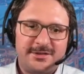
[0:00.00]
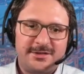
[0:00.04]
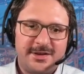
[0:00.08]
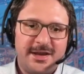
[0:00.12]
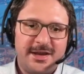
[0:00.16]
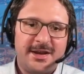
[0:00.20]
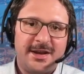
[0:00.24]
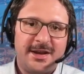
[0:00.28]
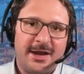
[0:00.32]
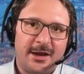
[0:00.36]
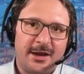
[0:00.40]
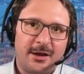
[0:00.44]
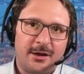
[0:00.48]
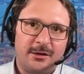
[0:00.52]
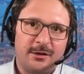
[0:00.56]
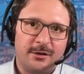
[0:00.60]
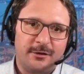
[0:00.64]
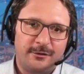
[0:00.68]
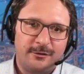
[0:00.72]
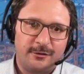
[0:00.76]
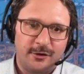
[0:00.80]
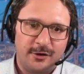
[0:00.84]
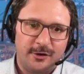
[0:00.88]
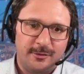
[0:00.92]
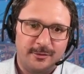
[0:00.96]
in Echelon
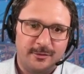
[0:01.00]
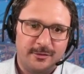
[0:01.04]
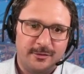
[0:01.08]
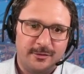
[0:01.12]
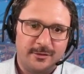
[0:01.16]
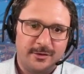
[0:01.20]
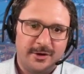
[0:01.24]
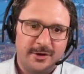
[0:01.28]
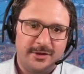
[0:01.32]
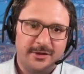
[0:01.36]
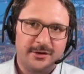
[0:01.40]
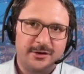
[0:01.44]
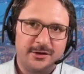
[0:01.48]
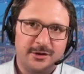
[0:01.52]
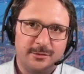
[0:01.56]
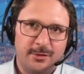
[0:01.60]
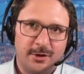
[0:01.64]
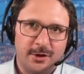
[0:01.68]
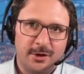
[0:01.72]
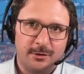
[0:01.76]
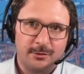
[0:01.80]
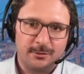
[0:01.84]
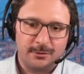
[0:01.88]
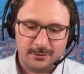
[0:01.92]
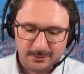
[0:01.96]
form in the
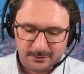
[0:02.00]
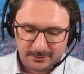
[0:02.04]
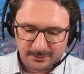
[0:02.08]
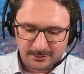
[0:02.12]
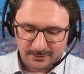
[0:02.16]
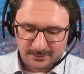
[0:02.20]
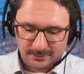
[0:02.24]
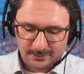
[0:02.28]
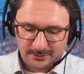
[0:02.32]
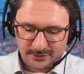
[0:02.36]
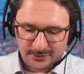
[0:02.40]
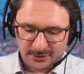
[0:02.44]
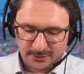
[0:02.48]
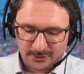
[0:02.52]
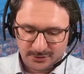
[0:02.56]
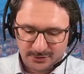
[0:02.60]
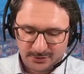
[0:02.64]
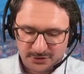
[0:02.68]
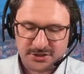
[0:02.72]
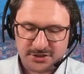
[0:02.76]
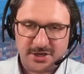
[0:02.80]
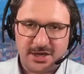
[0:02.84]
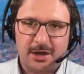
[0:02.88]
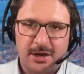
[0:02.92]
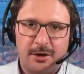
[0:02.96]
Tableau. So we
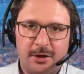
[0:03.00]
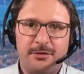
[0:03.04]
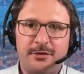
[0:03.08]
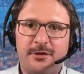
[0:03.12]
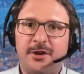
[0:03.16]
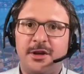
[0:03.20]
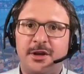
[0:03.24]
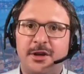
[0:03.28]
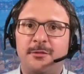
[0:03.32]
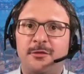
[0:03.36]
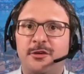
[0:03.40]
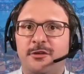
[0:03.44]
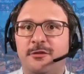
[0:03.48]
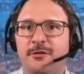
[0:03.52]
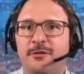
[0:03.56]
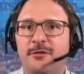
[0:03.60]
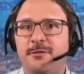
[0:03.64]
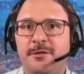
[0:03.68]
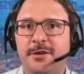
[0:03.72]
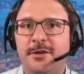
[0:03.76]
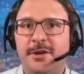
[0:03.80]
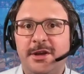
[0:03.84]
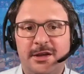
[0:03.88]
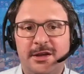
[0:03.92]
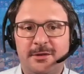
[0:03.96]
just count the number of
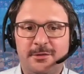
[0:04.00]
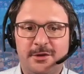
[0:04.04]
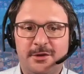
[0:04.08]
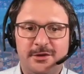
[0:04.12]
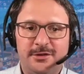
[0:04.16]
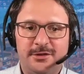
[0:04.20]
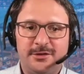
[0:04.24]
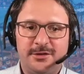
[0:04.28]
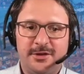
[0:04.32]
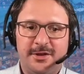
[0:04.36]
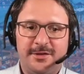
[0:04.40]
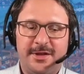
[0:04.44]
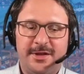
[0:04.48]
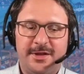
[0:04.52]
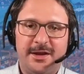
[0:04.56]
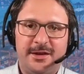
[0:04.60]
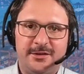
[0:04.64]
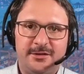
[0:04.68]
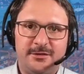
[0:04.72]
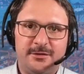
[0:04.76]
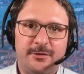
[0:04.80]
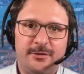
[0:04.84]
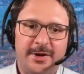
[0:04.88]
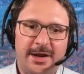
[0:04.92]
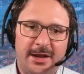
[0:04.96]
pivot elements, and that
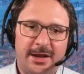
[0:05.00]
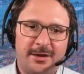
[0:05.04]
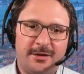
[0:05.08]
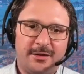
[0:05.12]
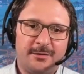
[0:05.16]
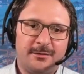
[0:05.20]
is the rank.